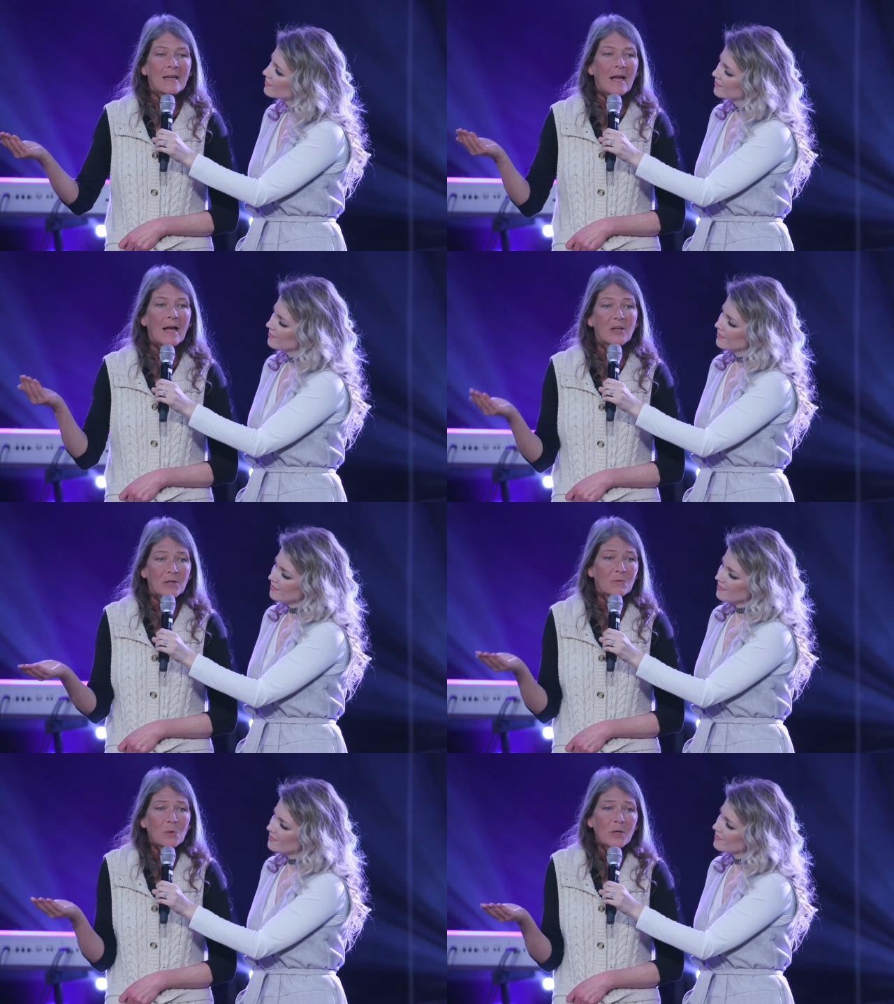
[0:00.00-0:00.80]
Speaker 1: a
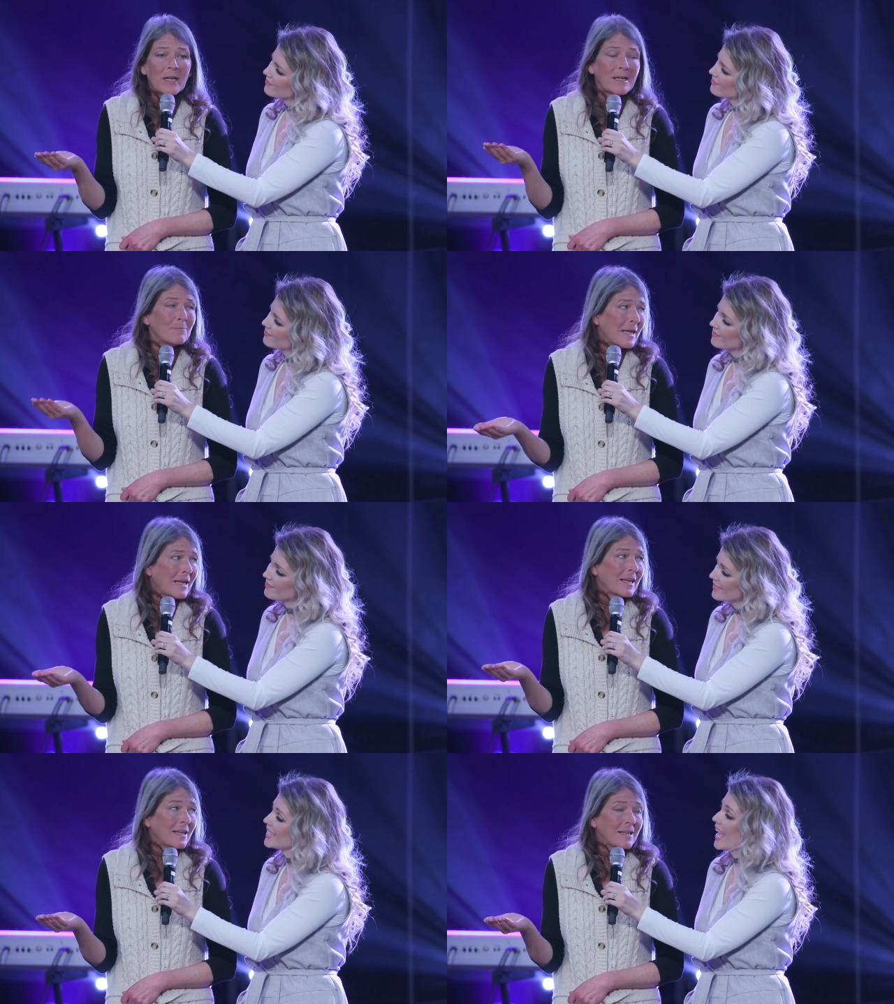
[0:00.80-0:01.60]
good work in
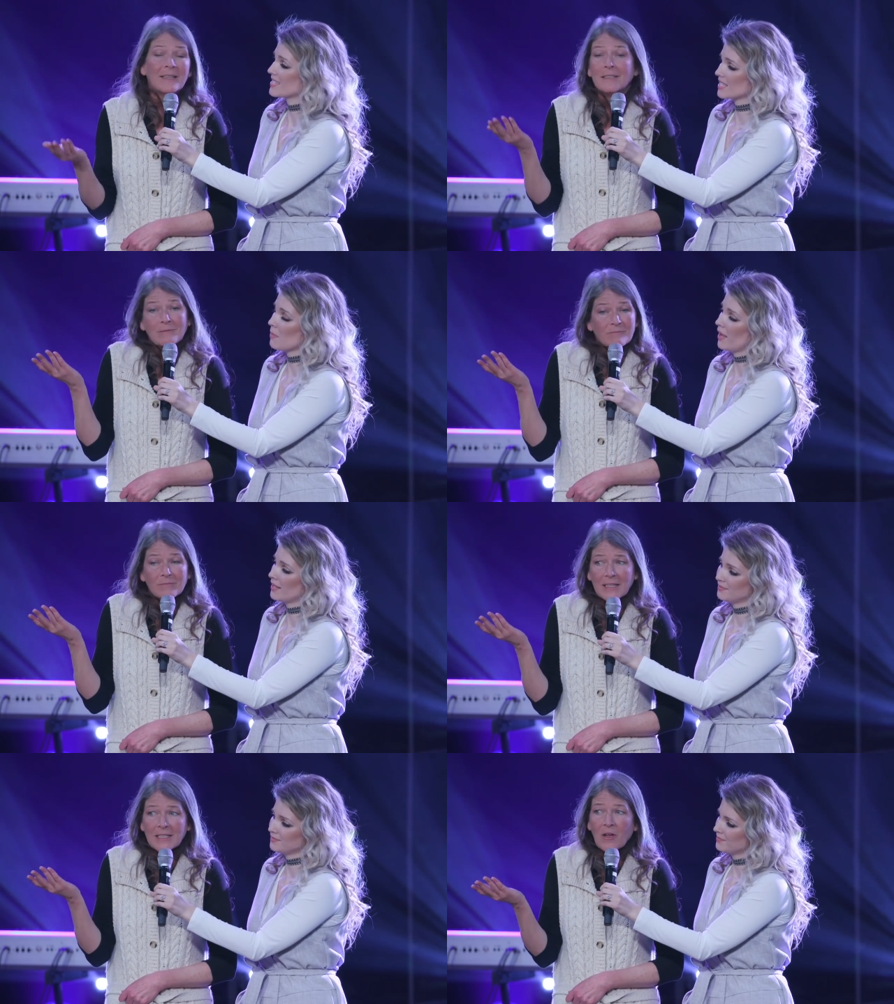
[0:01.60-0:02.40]
me. Yes, come on.
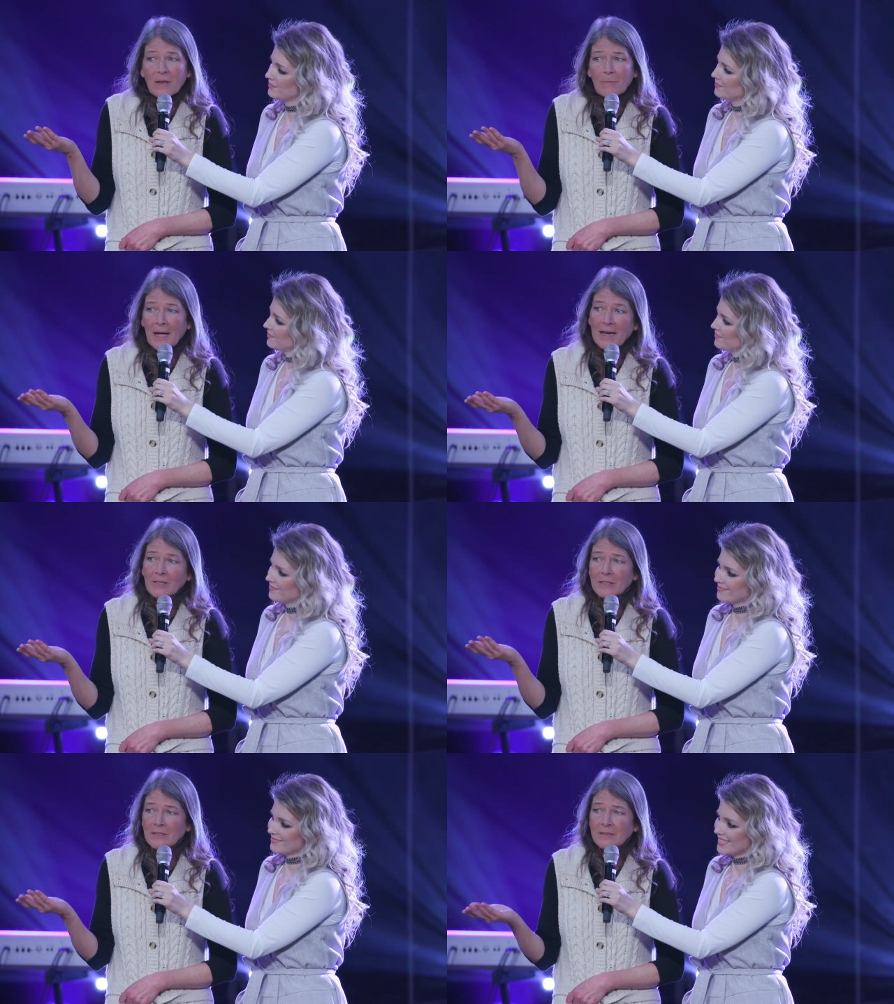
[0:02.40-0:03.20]
That's all that
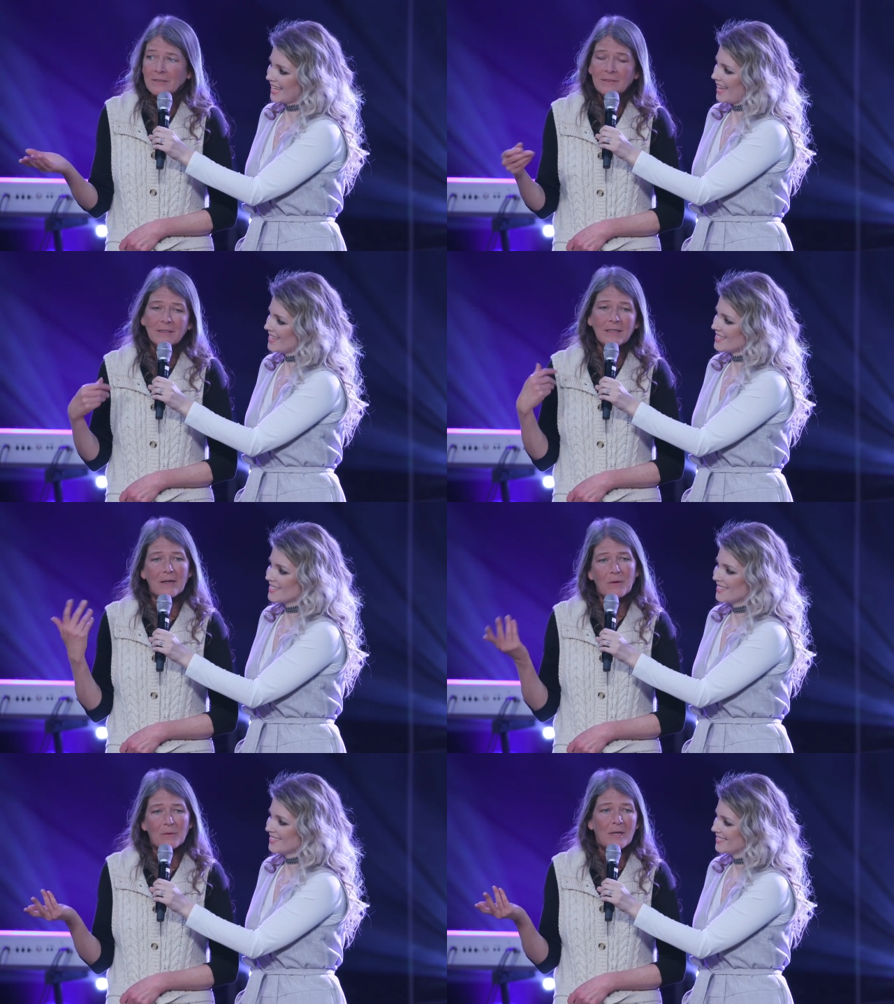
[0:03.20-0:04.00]
matters. You
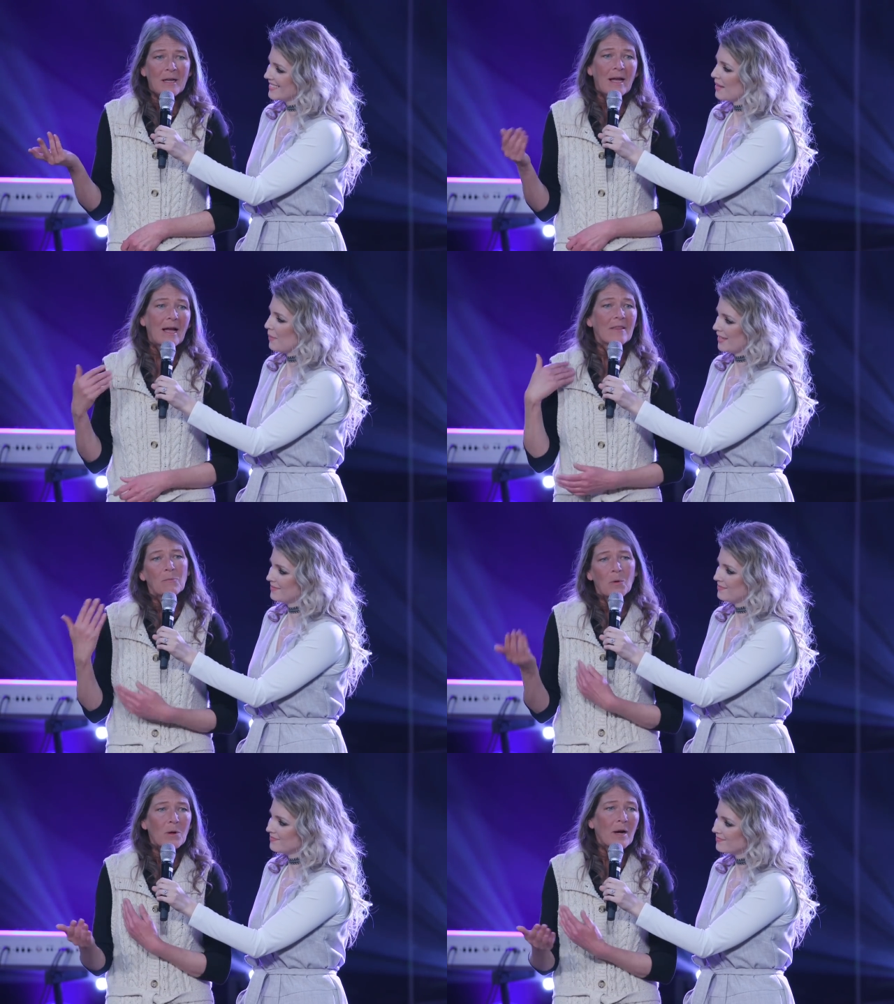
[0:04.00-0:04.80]
know. And
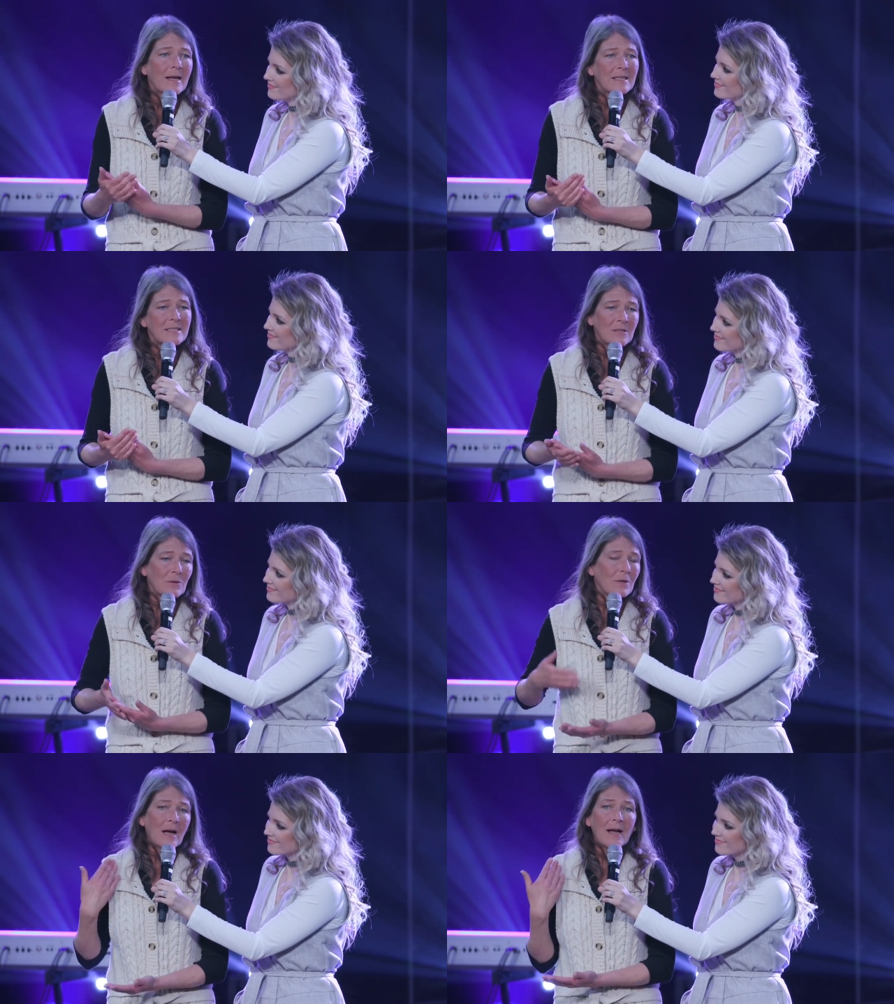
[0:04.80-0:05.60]
the more I get to
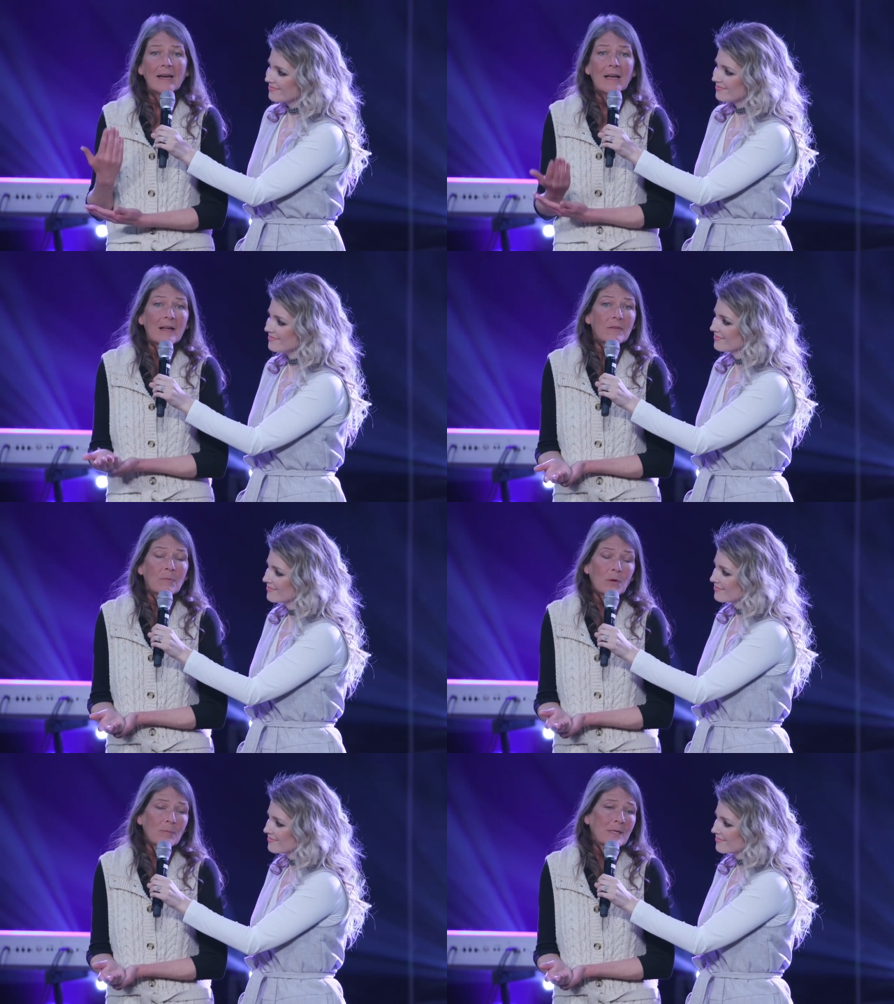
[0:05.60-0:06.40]
know God, the
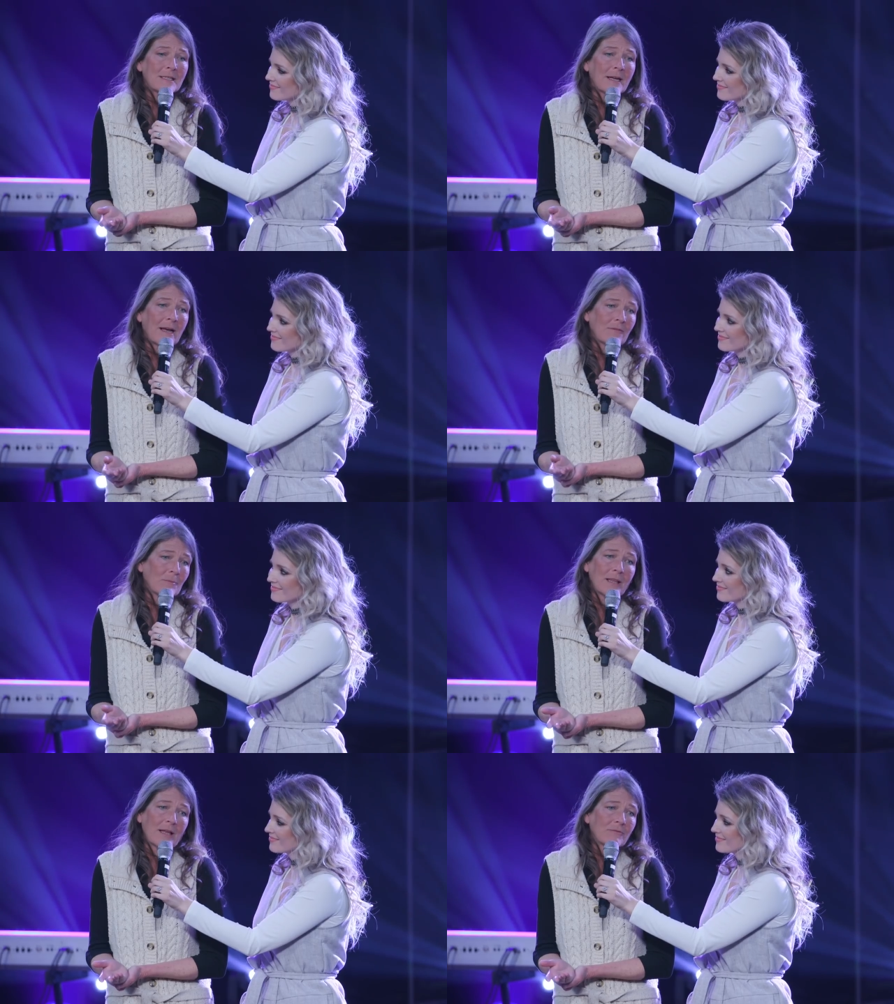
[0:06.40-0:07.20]
more peace I have
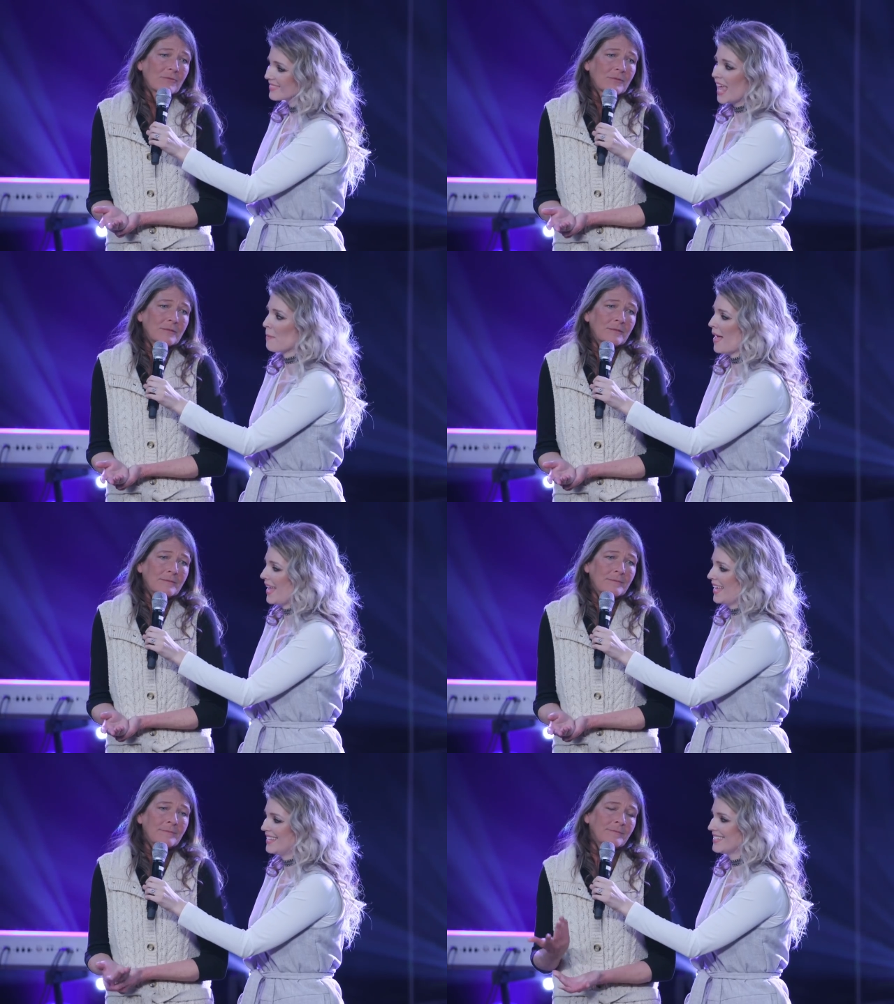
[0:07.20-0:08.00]
in my life.
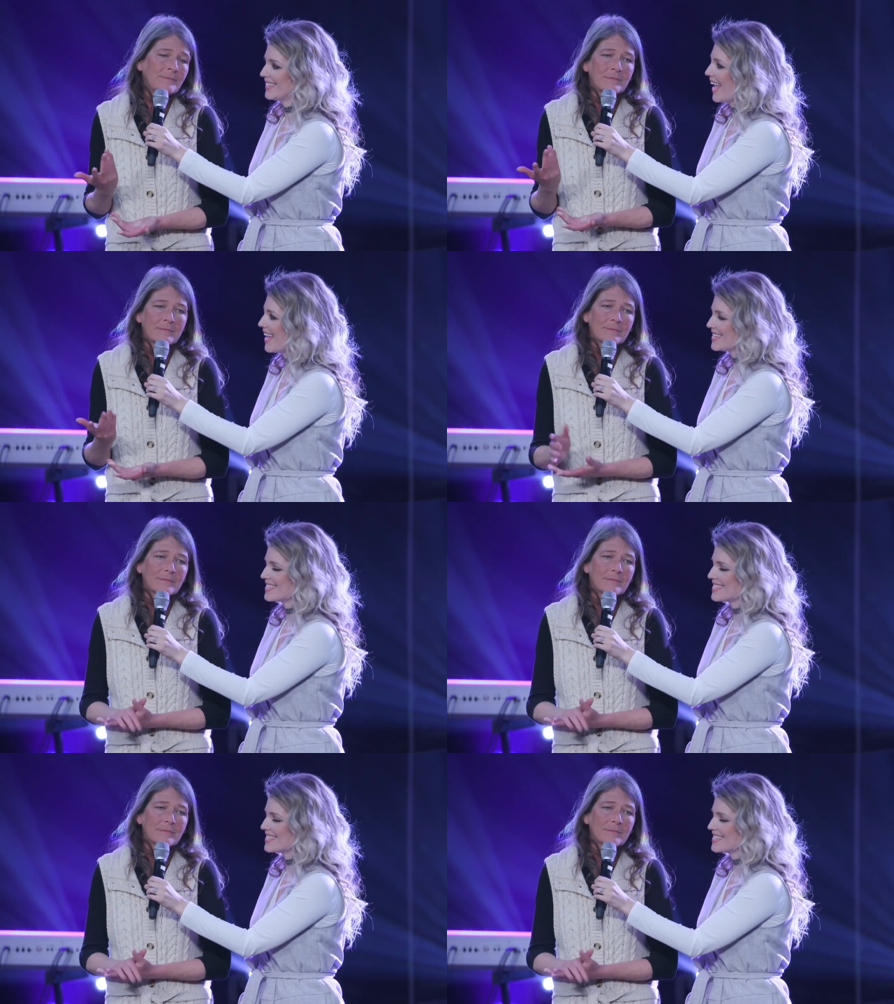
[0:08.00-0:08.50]
Amen. Yes.